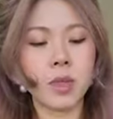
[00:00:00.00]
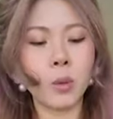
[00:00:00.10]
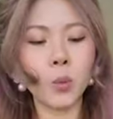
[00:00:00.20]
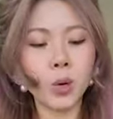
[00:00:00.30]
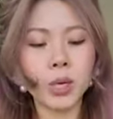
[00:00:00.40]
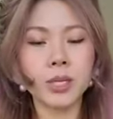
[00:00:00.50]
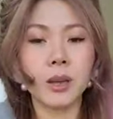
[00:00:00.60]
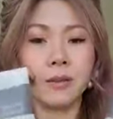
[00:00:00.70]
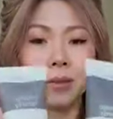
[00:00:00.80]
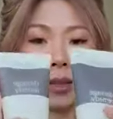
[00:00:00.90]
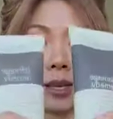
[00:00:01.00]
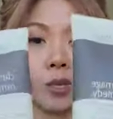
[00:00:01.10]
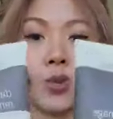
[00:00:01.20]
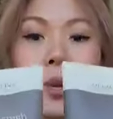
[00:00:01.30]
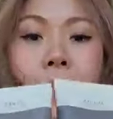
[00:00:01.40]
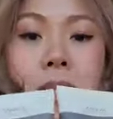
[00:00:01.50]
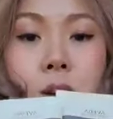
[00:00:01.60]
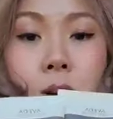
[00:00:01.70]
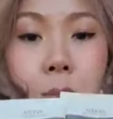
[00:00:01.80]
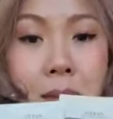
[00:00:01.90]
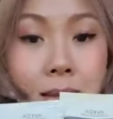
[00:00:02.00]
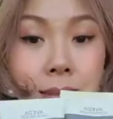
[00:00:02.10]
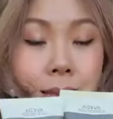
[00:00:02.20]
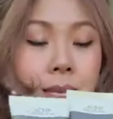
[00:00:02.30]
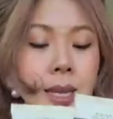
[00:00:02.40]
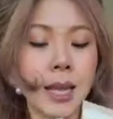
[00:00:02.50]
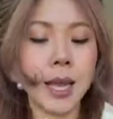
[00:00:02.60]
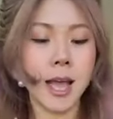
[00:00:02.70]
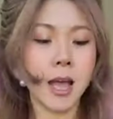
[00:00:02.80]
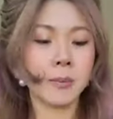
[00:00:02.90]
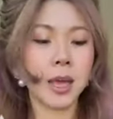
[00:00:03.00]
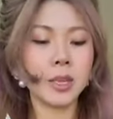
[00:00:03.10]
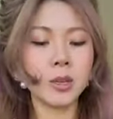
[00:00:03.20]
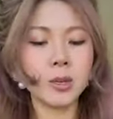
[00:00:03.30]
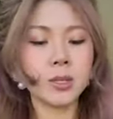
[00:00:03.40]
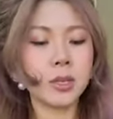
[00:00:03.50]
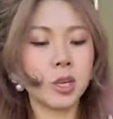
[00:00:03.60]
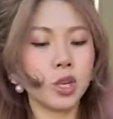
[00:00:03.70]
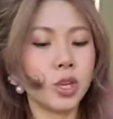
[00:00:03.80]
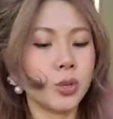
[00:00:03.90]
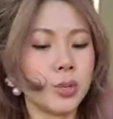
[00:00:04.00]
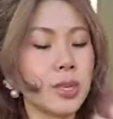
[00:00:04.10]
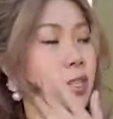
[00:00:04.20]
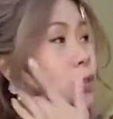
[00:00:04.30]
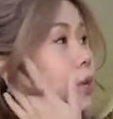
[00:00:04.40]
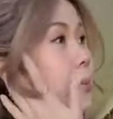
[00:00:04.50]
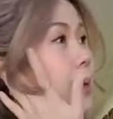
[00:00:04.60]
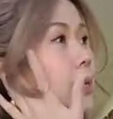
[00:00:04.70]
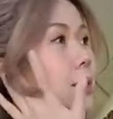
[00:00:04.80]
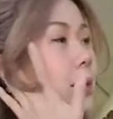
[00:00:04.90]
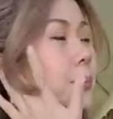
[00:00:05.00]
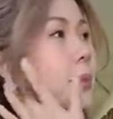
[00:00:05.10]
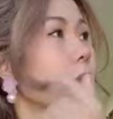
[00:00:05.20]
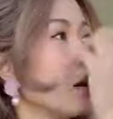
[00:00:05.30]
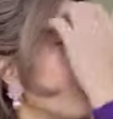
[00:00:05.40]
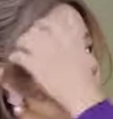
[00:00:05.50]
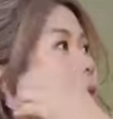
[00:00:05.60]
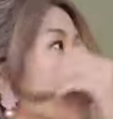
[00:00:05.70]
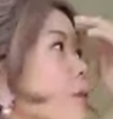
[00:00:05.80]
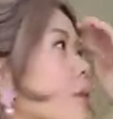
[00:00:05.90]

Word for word: that works of these treatments are amazing. Um, I usually use these treatments with